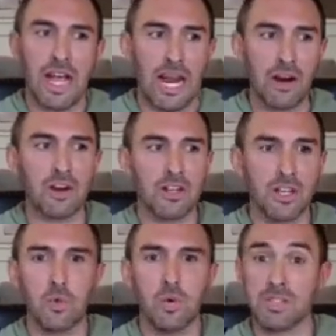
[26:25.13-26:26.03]
area that
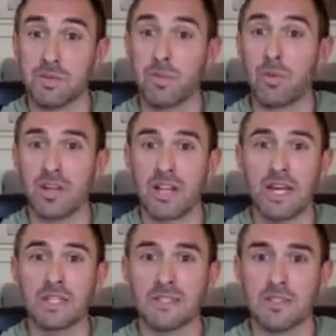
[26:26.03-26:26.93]
you want support and
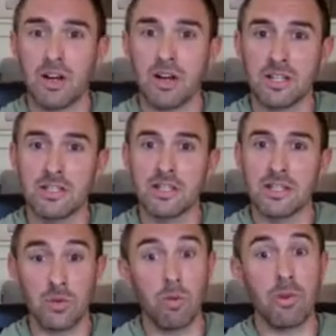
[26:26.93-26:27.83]
guidance on,
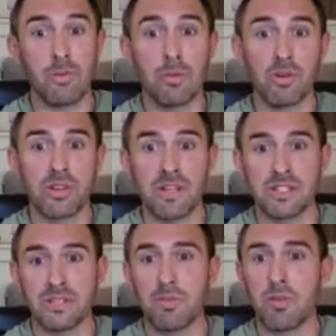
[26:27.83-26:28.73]
we'll be able to bring that and
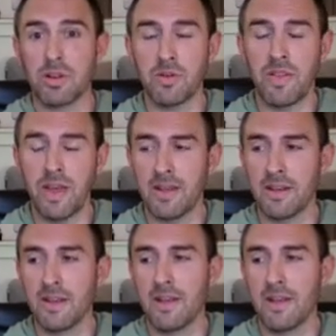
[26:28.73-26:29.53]
support you in that.